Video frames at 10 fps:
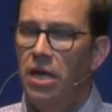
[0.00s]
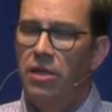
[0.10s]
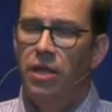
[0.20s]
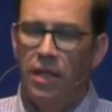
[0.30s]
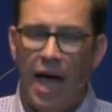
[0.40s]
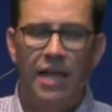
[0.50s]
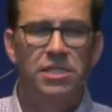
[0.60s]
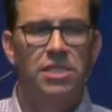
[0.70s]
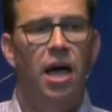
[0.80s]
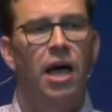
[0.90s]
The
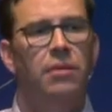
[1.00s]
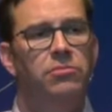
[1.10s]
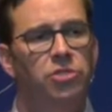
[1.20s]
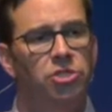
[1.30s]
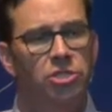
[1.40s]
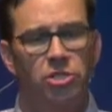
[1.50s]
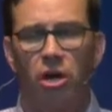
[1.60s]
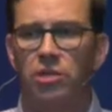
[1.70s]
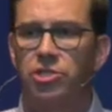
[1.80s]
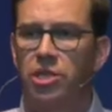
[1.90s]
last time she
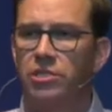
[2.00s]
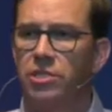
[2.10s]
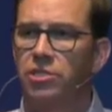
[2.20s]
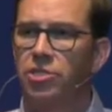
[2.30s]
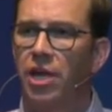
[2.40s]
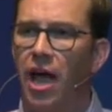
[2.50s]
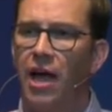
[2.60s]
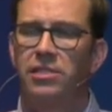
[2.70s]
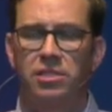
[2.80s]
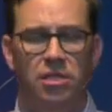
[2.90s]
saw Jesus, she
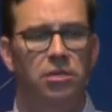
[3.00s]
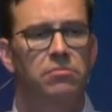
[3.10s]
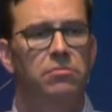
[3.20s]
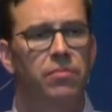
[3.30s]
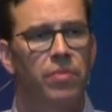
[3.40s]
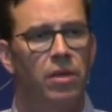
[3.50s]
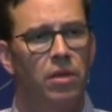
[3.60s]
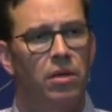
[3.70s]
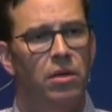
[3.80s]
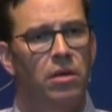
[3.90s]
asked him
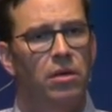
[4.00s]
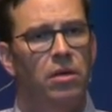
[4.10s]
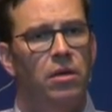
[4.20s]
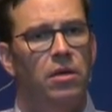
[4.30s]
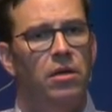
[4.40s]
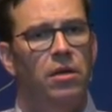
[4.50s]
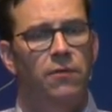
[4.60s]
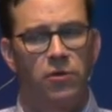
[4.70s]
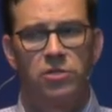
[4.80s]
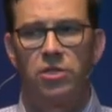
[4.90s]
if
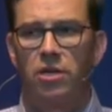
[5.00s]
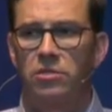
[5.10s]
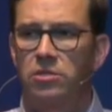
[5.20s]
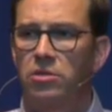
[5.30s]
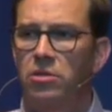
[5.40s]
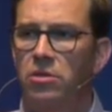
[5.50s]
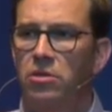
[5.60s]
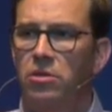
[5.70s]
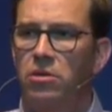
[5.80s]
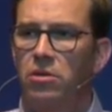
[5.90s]
her sons
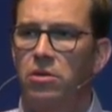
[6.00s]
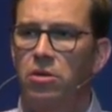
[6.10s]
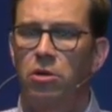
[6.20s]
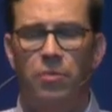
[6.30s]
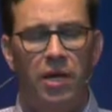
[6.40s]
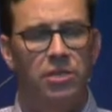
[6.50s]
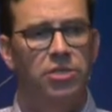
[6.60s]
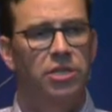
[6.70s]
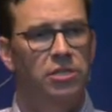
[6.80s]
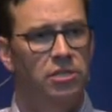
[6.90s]
could be at
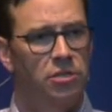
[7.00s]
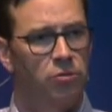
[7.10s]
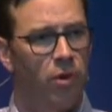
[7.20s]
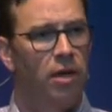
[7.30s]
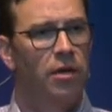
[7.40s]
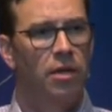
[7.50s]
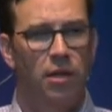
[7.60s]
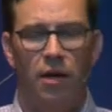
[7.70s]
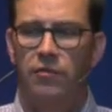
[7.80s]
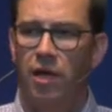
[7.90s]
Jesus' right and
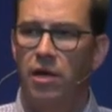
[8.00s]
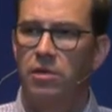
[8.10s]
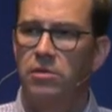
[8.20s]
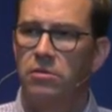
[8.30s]
left hand.